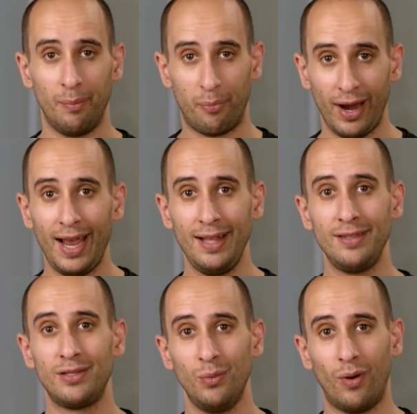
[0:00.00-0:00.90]
The
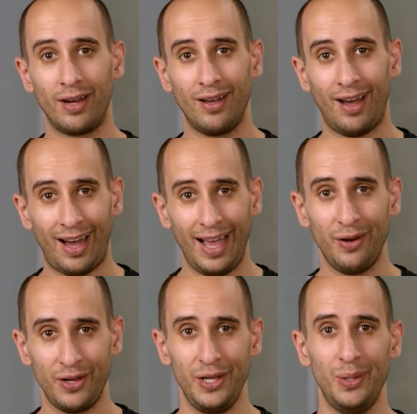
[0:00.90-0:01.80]
brands who wanna
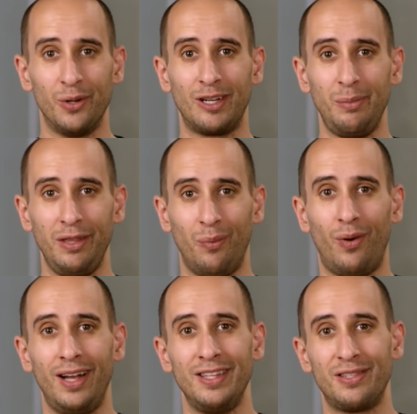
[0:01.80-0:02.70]
hire you are gonna be the
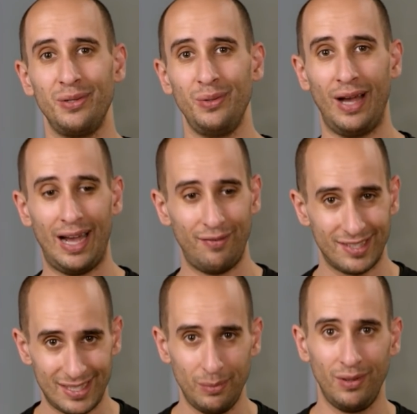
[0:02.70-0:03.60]
ones who have a
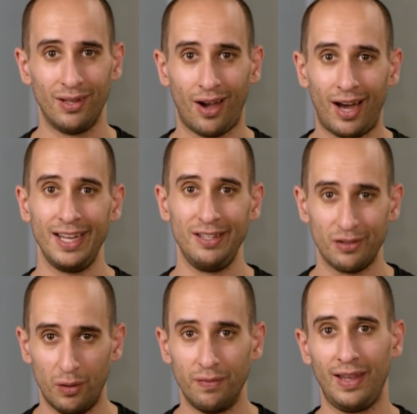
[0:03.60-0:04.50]
similar audience
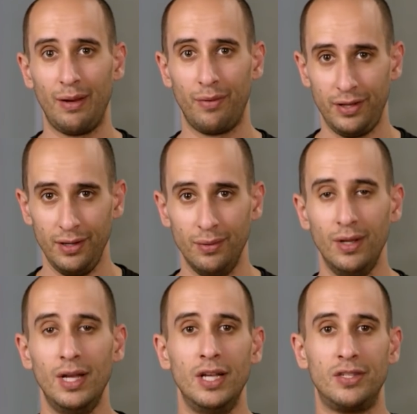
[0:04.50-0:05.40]
overlay with you.
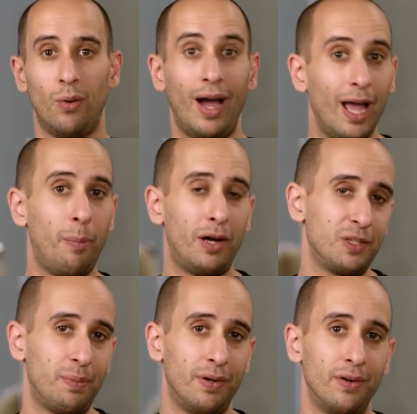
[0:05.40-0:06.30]
So I help
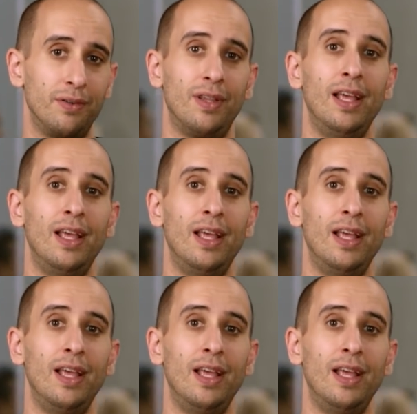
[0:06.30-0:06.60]
entrepreneurs.